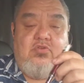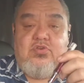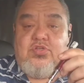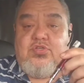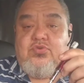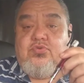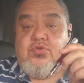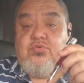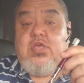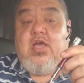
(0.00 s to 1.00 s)
Urushi
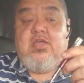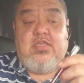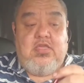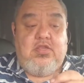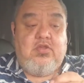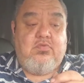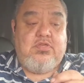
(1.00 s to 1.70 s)
Yuyaki in here,